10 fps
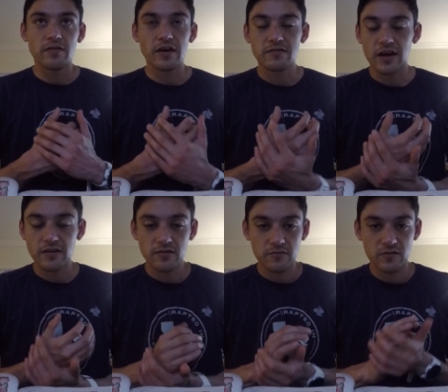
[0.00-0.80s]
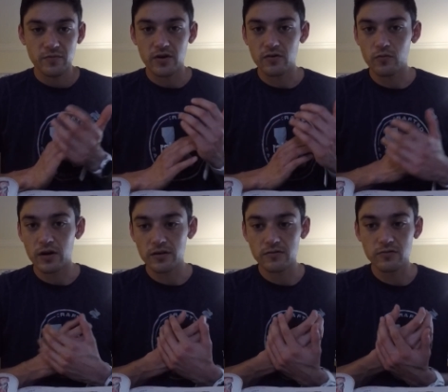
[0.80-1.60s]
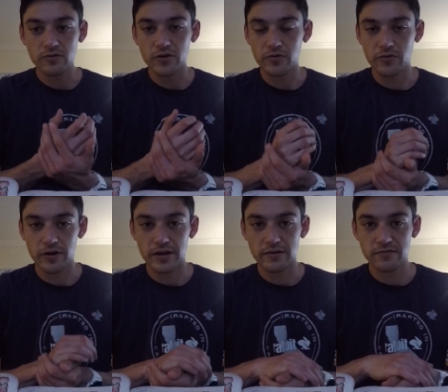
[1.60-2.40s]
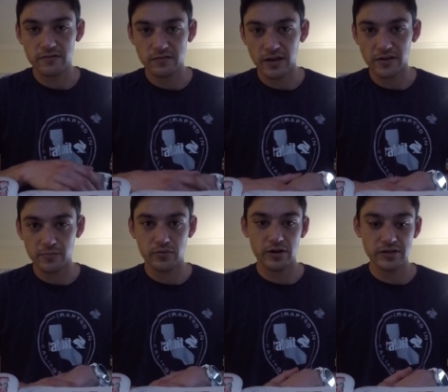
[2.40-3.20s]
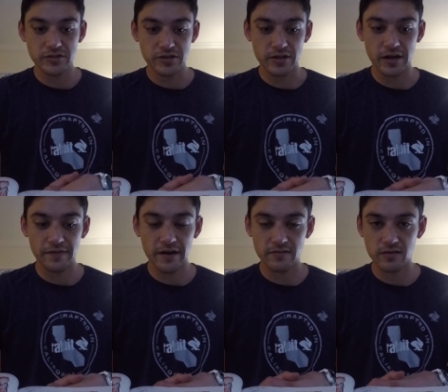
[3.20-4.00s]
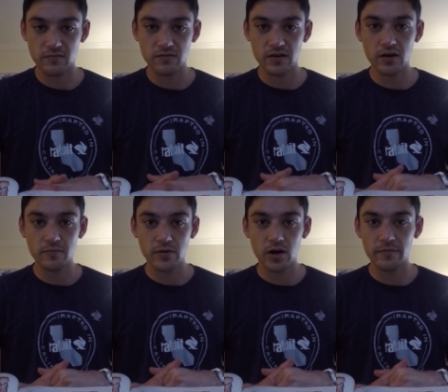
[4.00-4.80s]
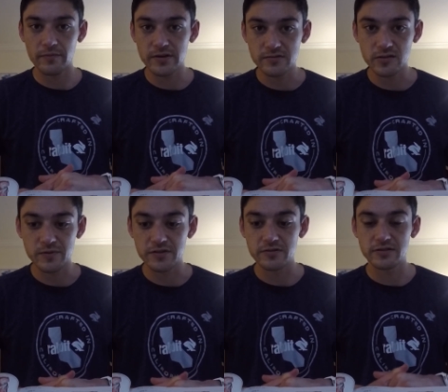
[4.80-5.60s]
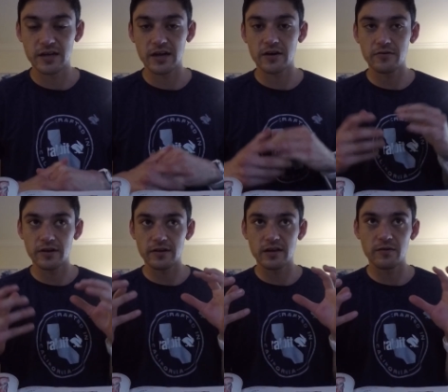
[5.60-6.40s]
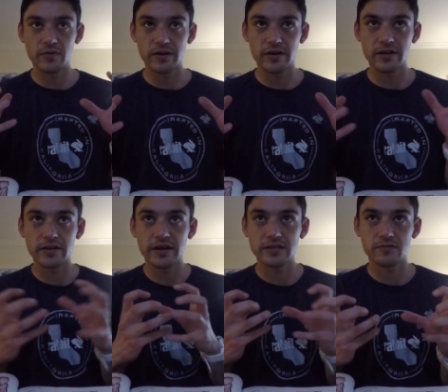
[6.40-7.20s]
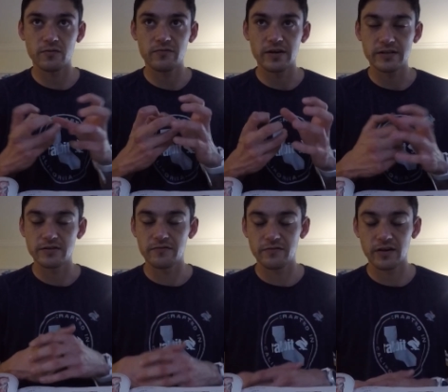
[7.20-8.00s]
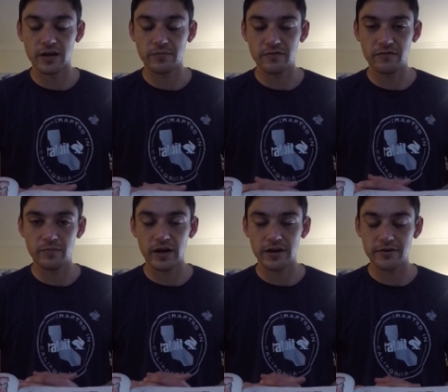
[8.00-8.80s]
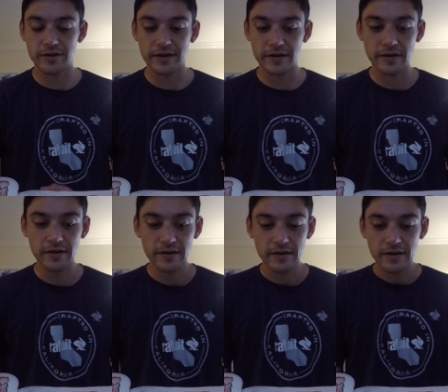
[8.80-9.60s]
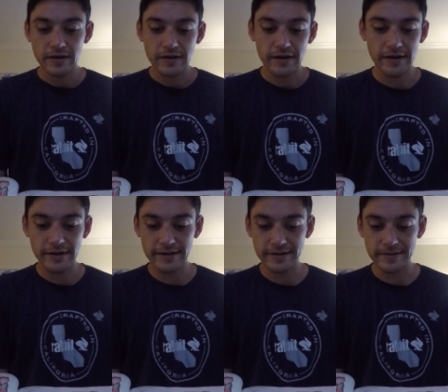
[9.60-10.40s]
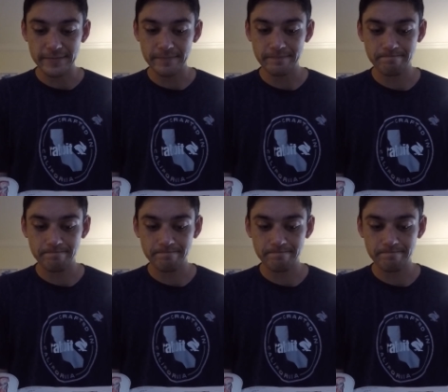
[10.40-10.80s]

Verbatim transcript: they tend to respond well to low-grade sustained pressure, and that seems to help calm the muscle spindle down and keep it in a less reflexive type of patterning. This